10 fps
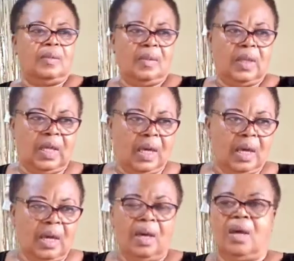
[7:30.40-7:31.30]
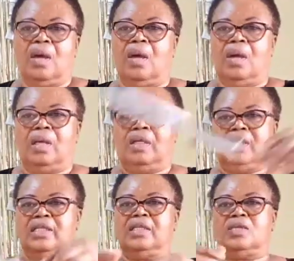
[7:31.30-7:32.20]
Here,
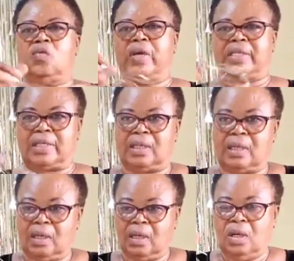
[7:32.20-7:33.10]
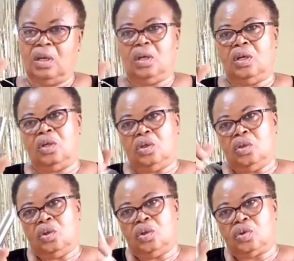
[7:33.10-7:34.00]
this is whisk,
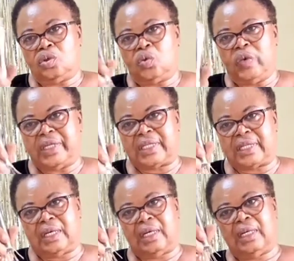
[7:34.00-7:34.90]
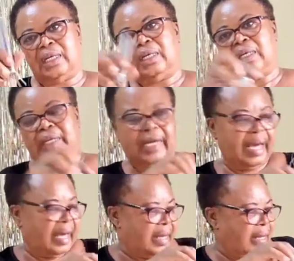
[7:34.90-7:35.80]
to whisk the
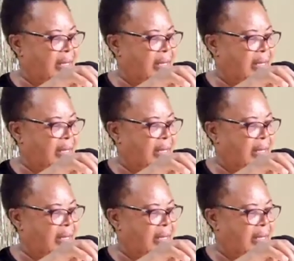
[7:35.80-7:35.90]
egg.